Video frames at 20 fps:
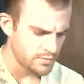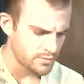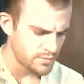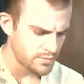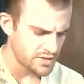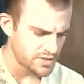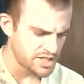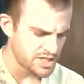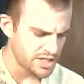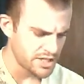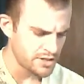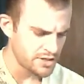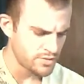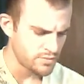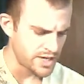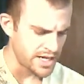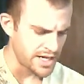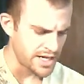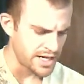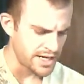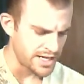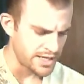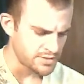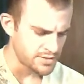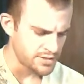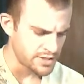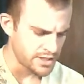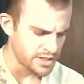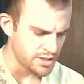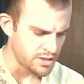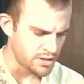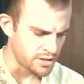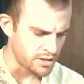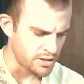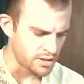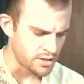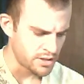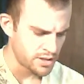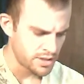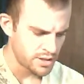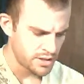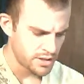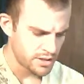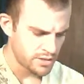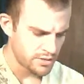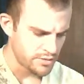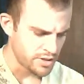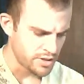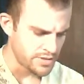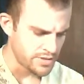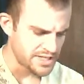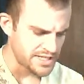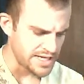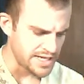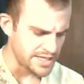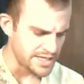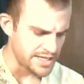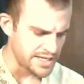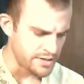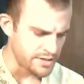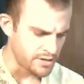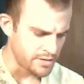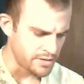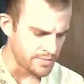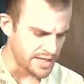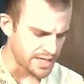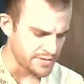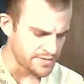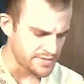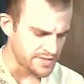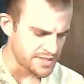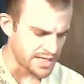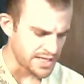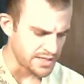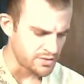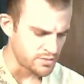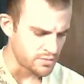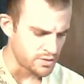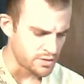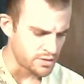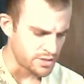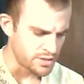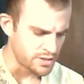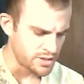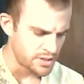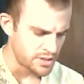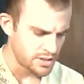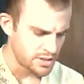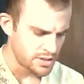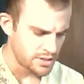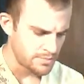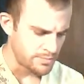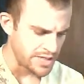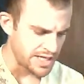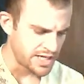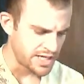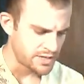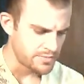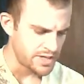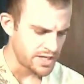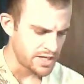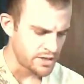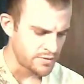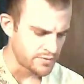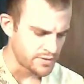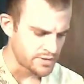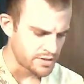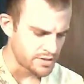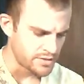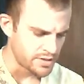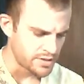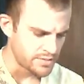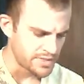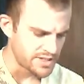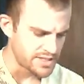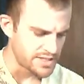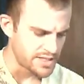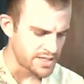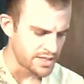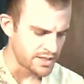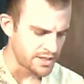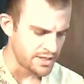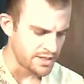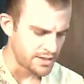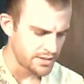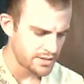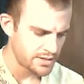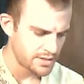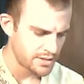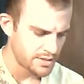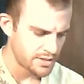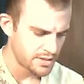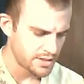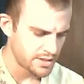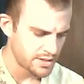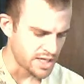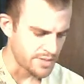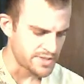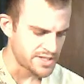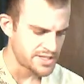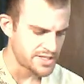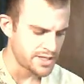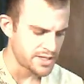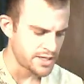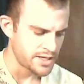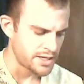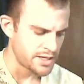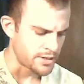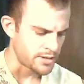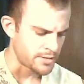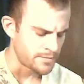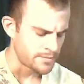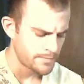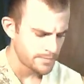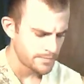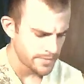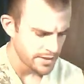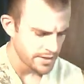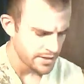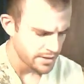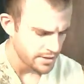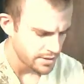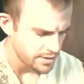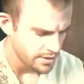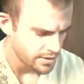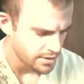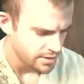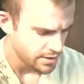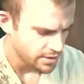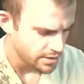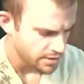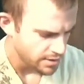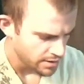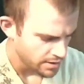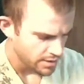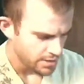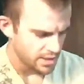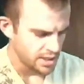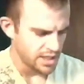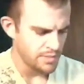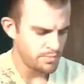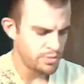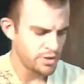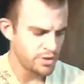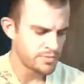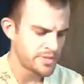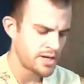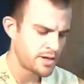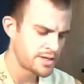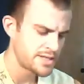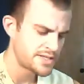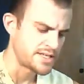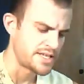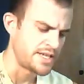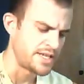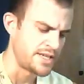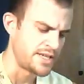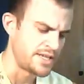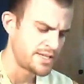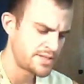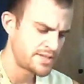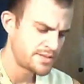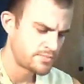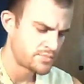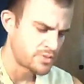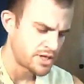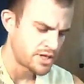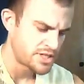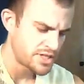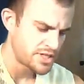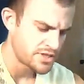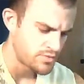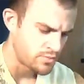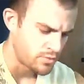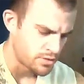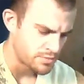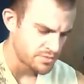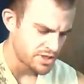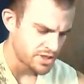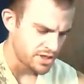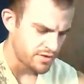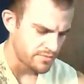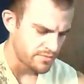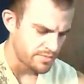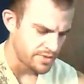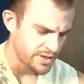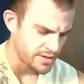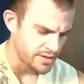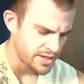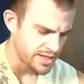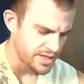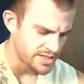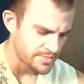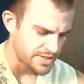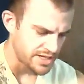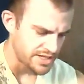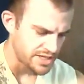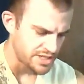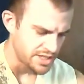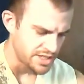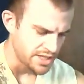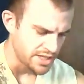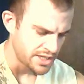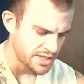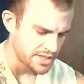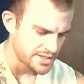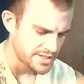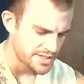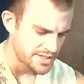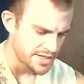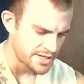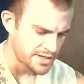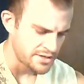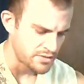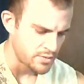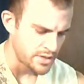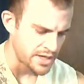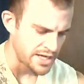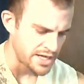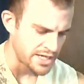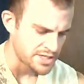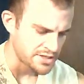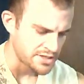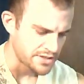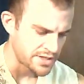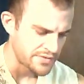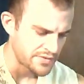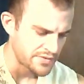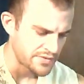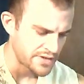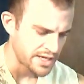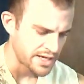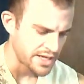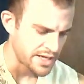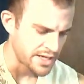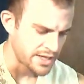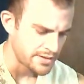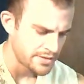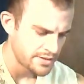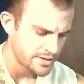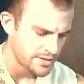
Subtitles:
When Siganuk ran out into the yard, Grigory sat down on a bag of sandalwood, beckoned me over to him, and said, "Come and sit here." He put me on his knees, brushed his warm, soft beard against my cheek, and said in a way I shall never forget,